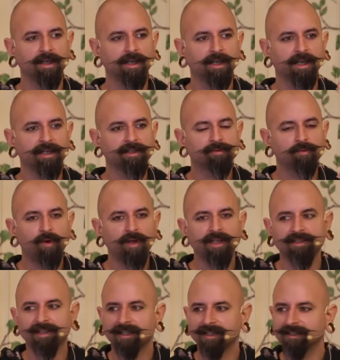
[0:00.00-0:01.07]
is what
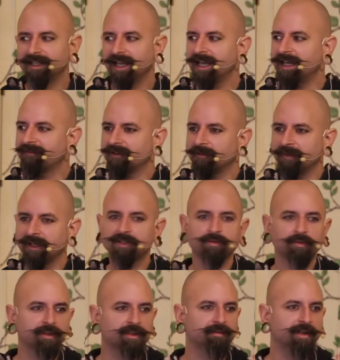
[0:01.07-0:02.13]
it's going to take from each
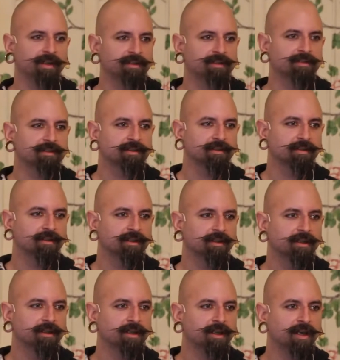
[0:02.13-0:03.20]
one of us
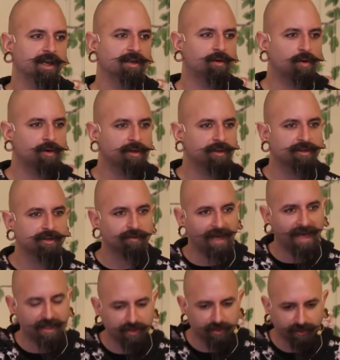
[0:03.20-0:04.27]
in order to
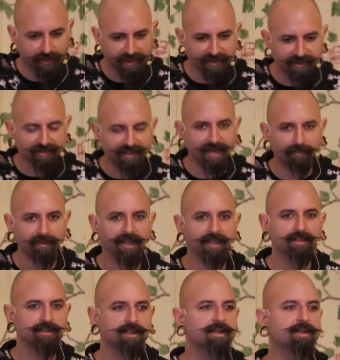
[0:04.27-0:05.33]
actually step
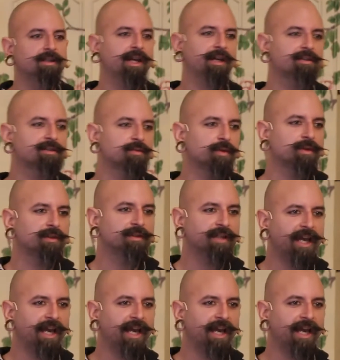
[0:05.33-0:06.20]
into the next world.